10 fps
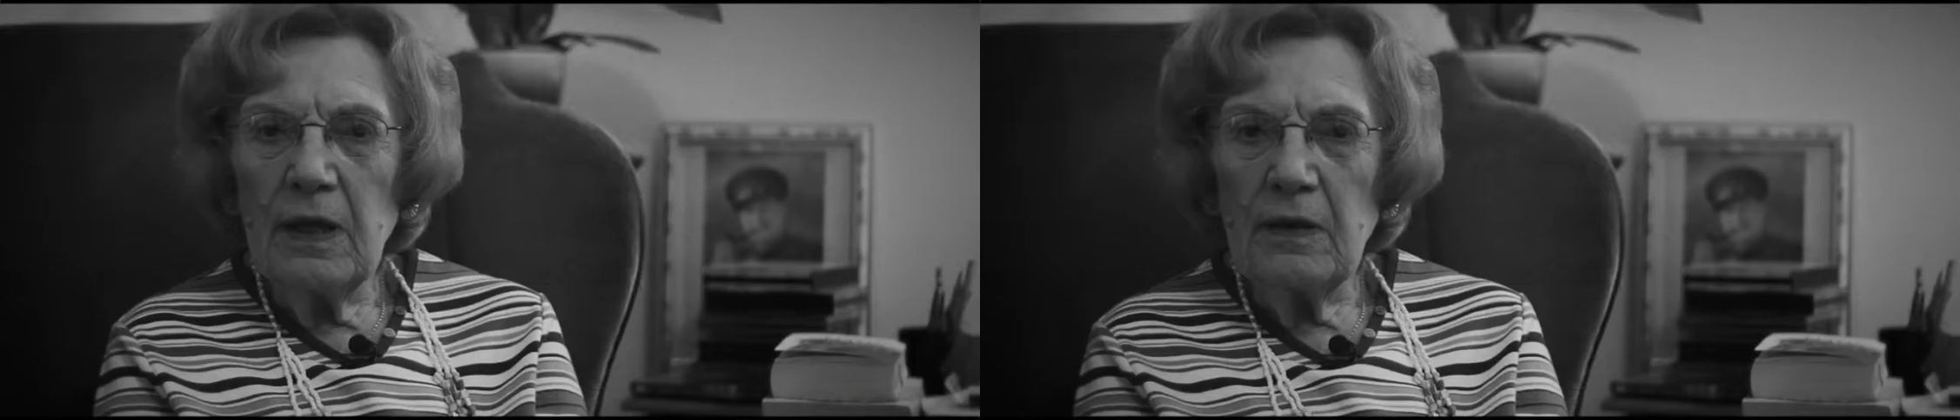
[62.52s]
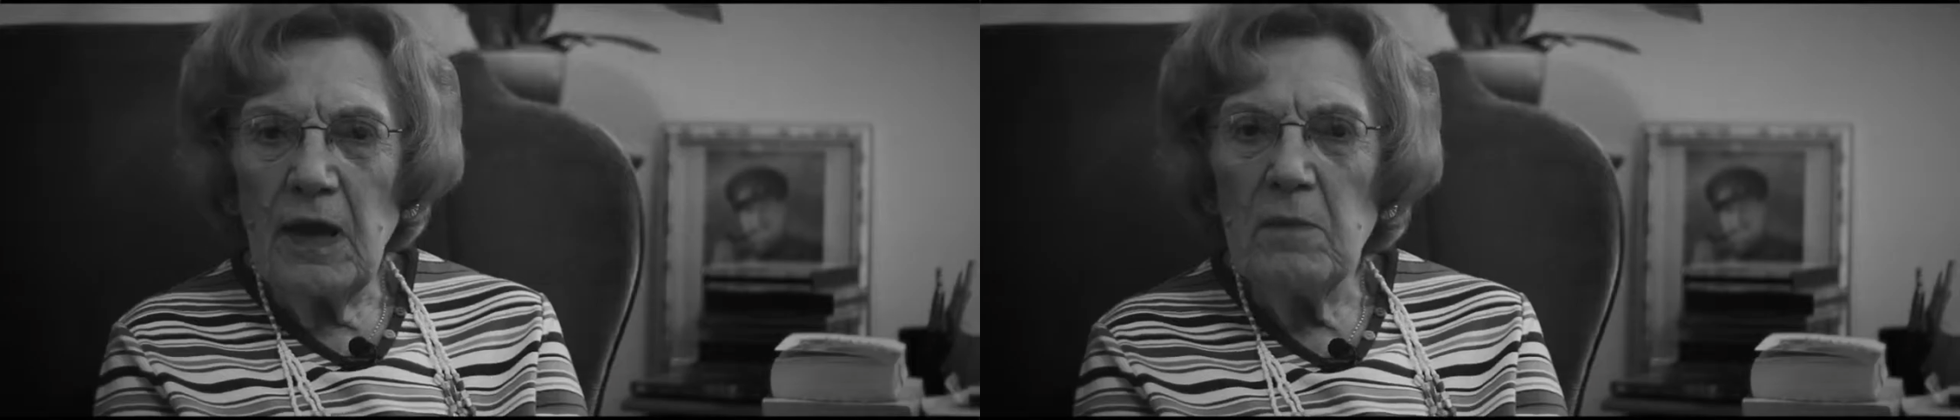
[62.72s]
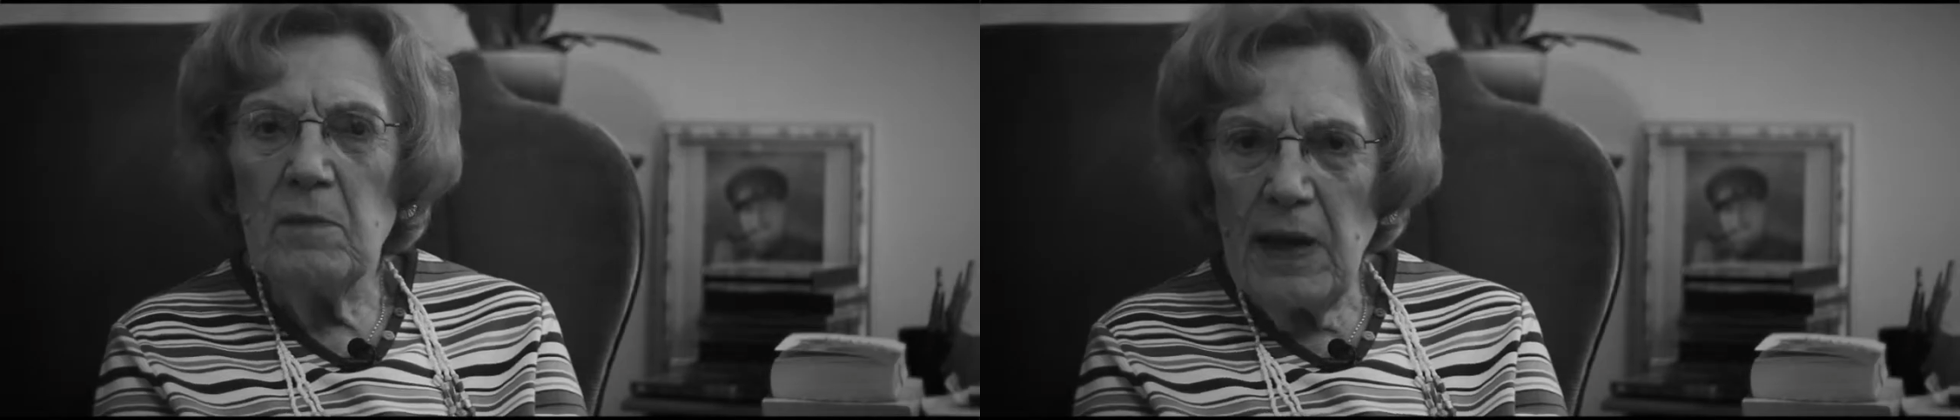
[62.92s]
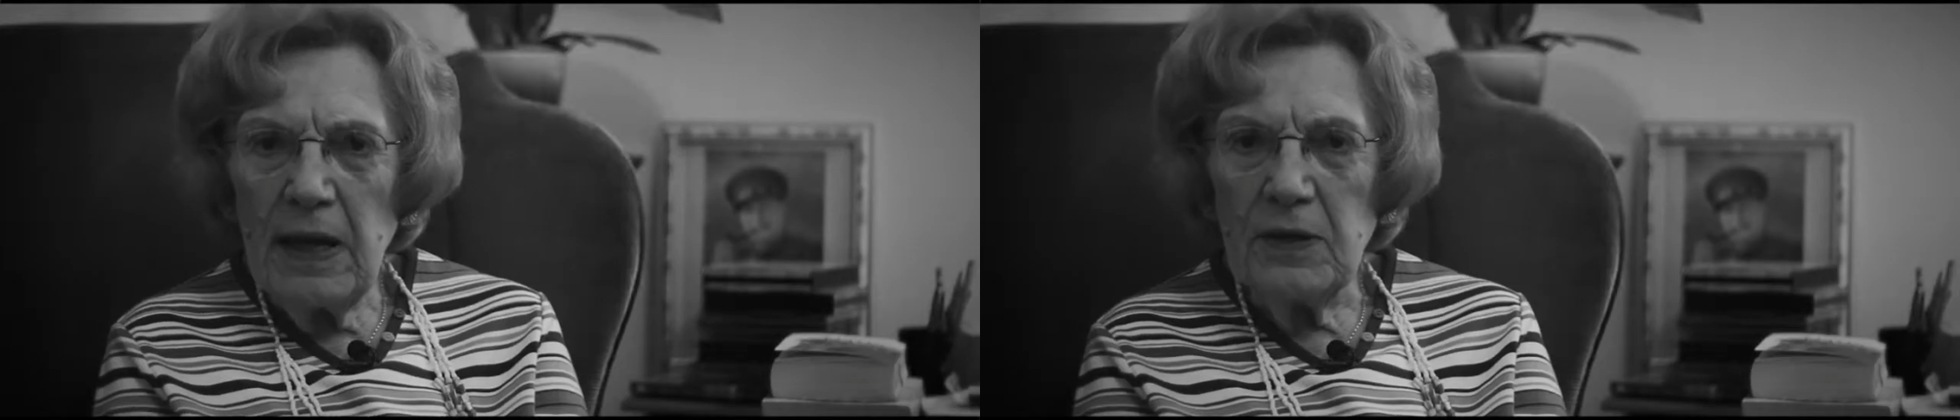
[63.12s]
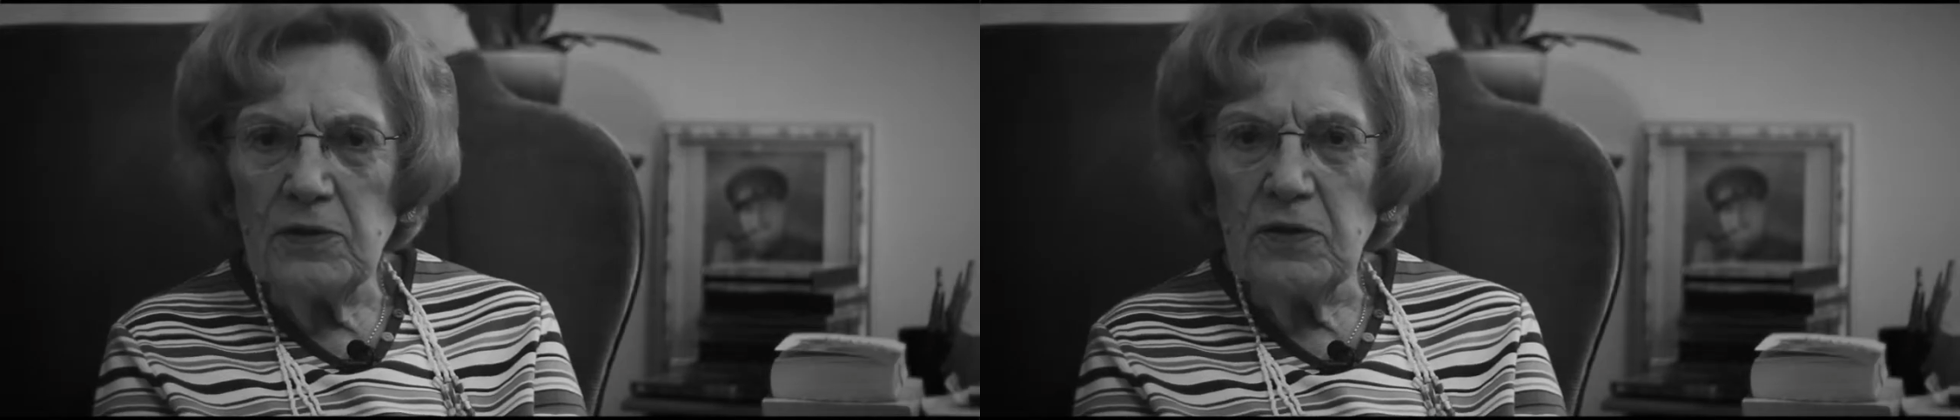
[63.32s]
they
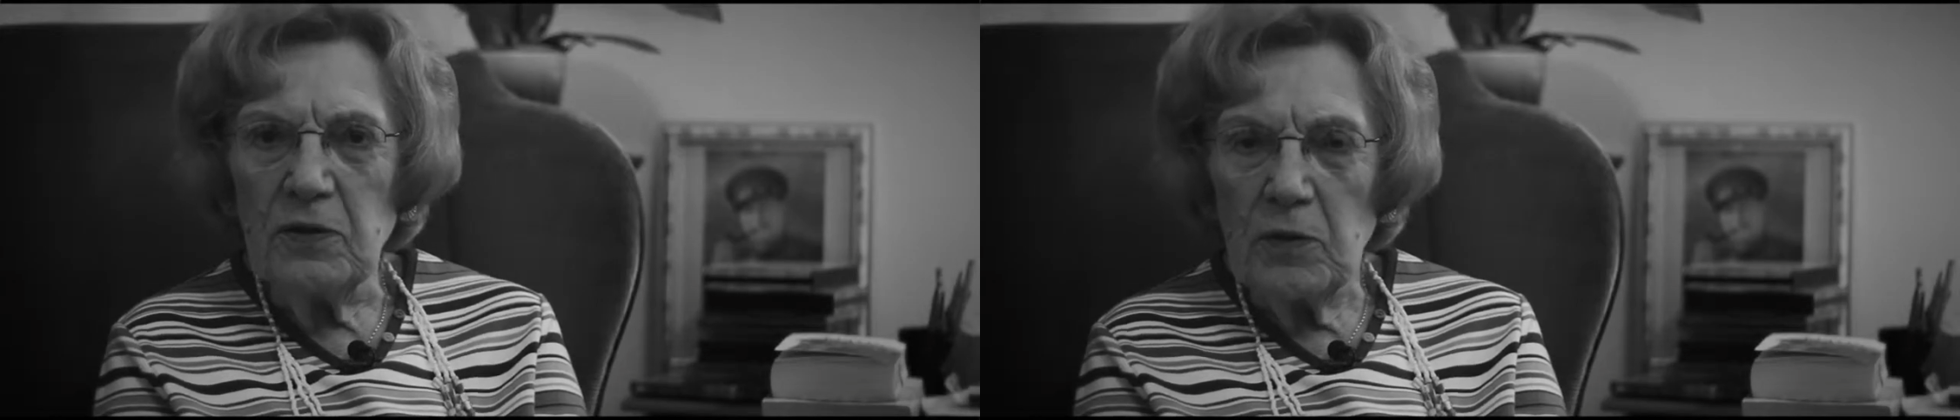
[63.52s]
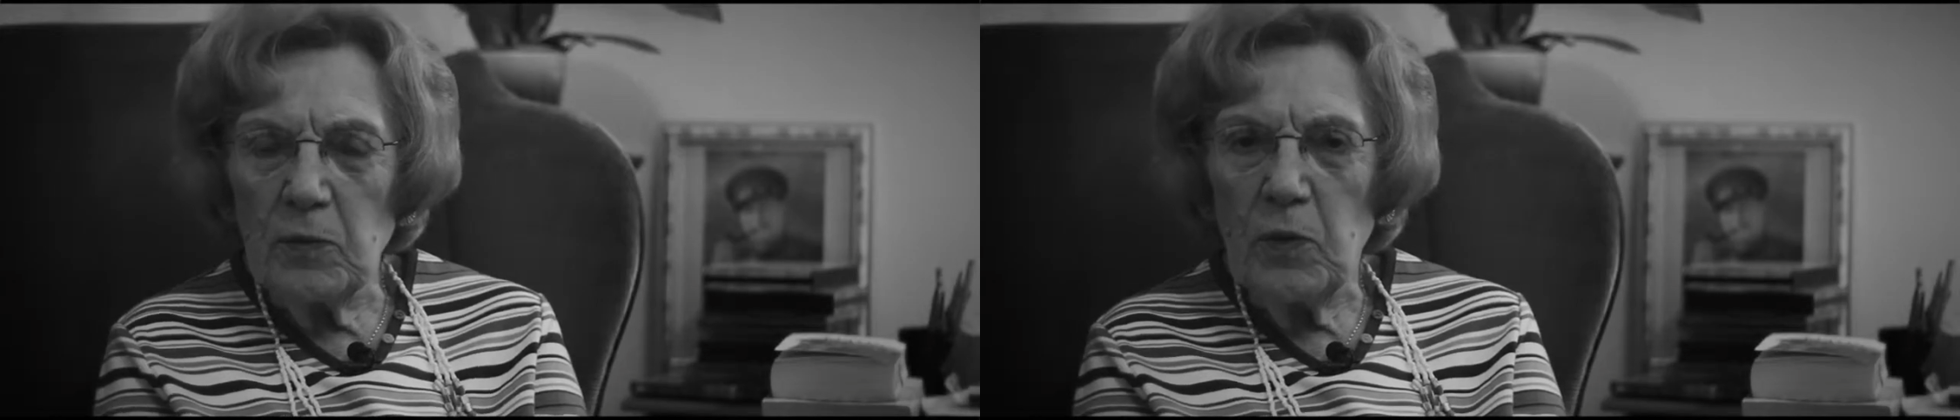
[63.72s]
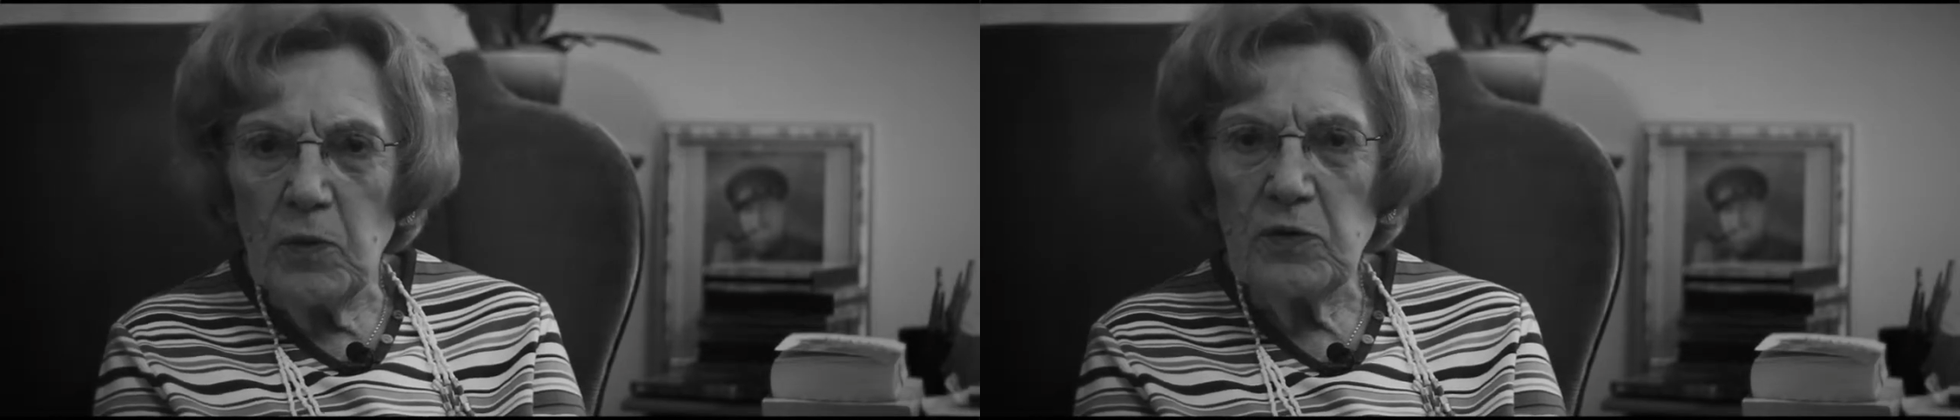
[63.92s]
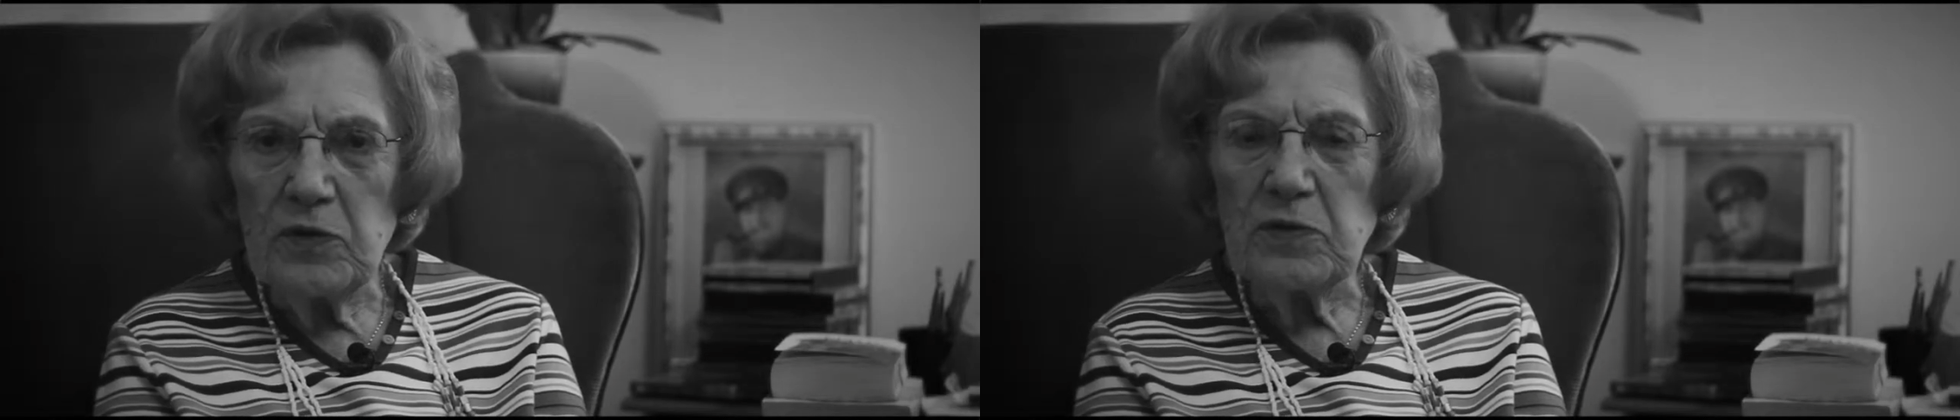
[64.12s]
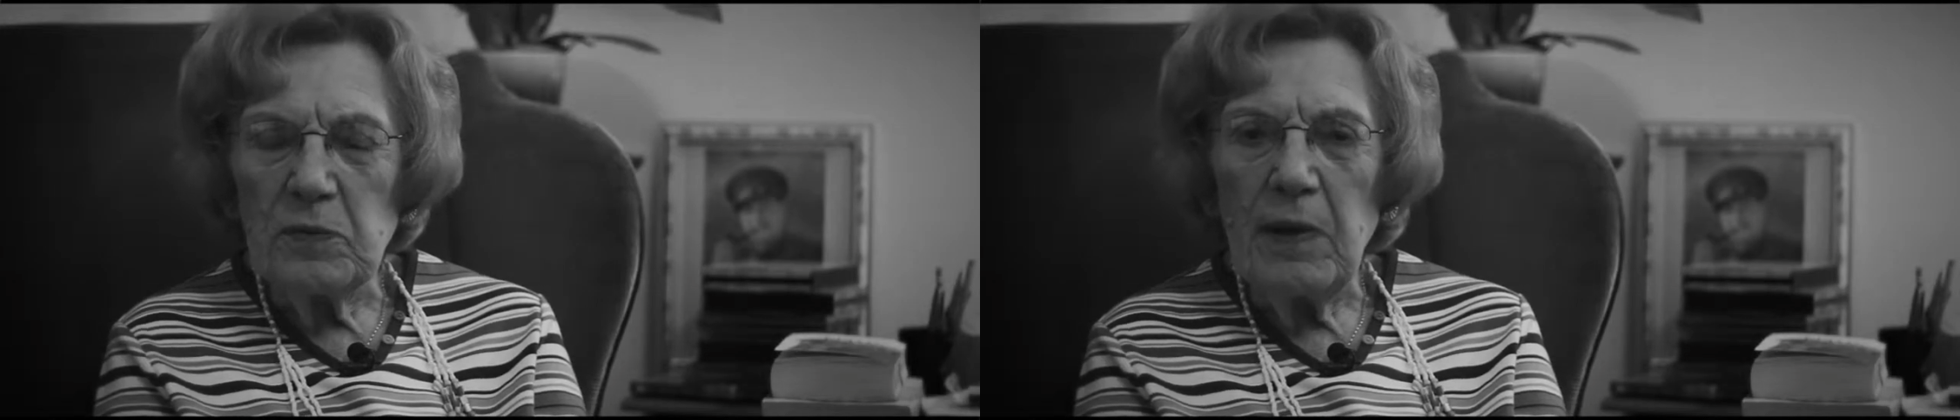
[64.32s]
made you, the wardens